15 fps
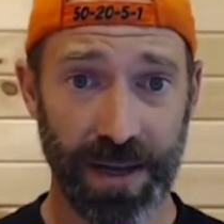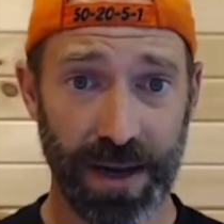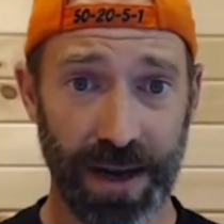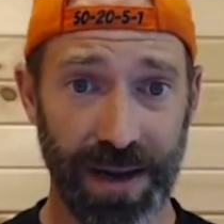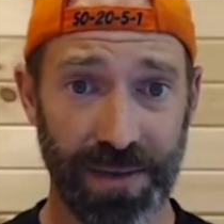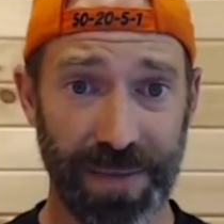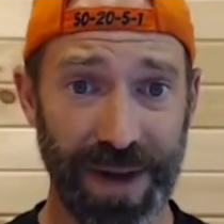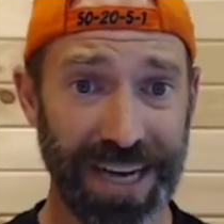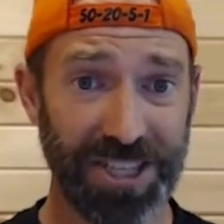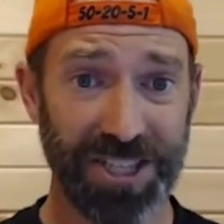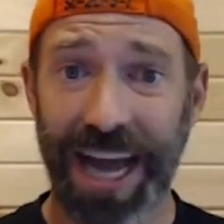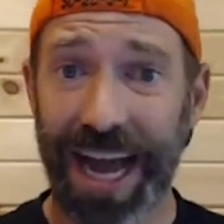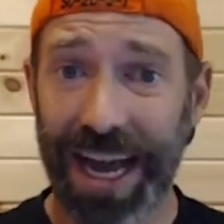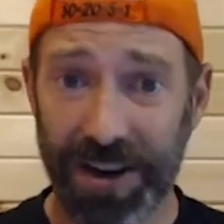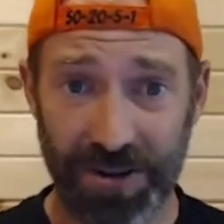I
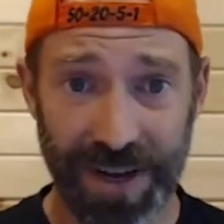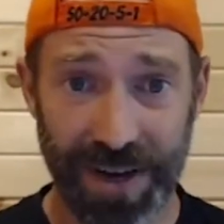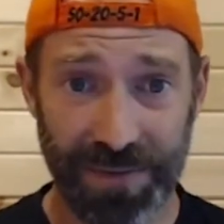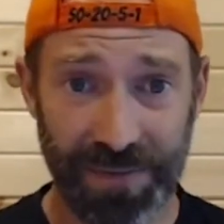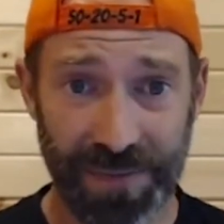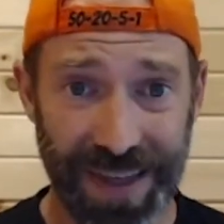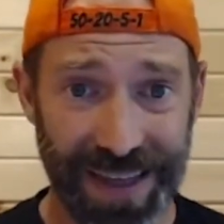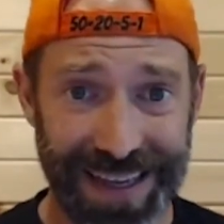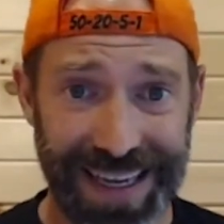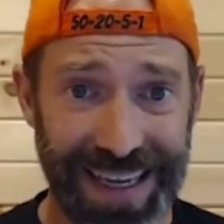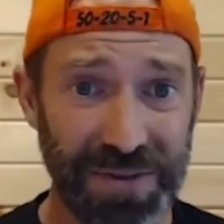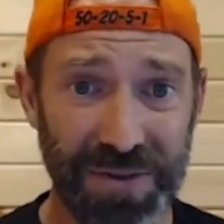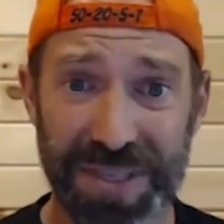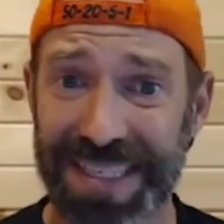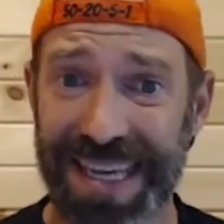shadowed him. He was